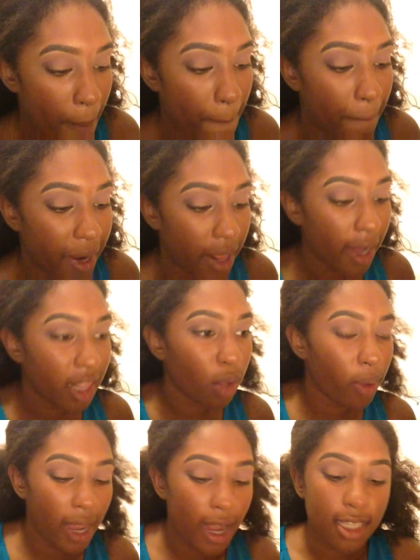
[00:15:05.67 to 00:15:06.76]
But I like the
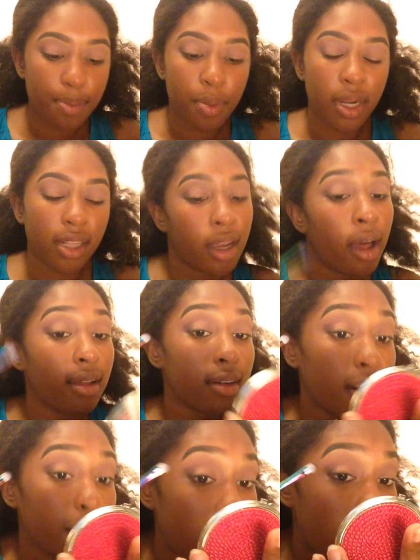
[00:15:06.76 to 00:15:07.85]
way it's putting the color
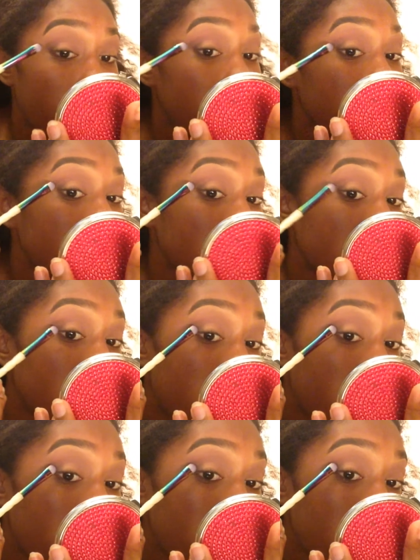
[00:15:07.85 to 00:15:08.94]
on my eye for
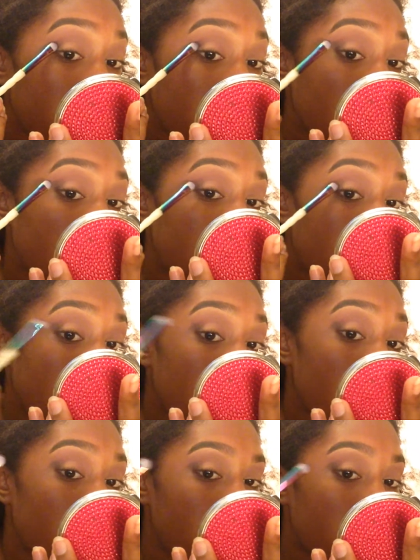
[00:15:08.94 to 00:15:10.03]
now.
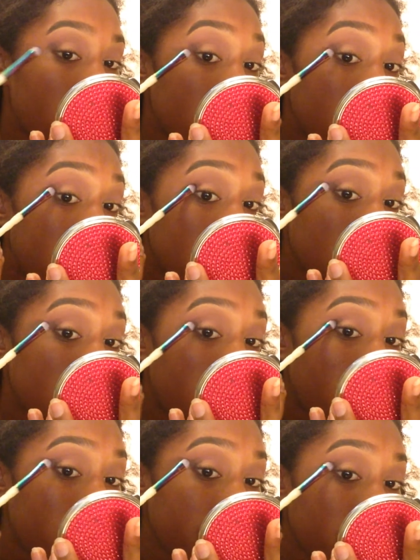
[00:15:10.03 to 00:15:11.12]
I'd like to
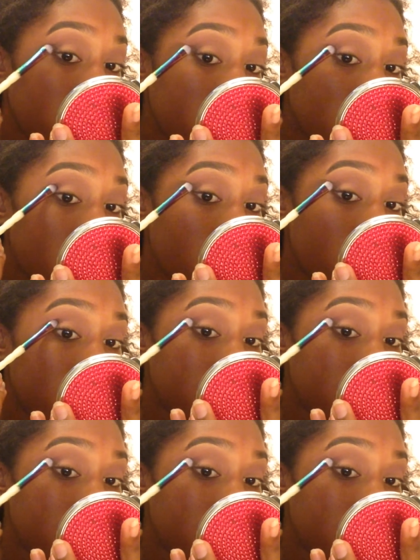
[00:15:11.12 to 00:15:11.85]
layer it a little bit though.